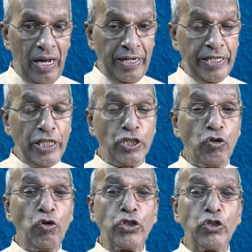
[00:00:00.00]
And it is
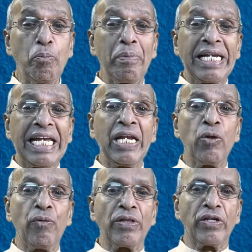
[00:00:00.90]
good to
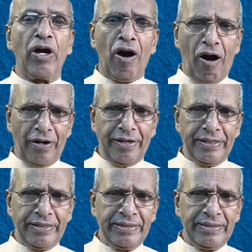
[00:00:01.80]
begin with God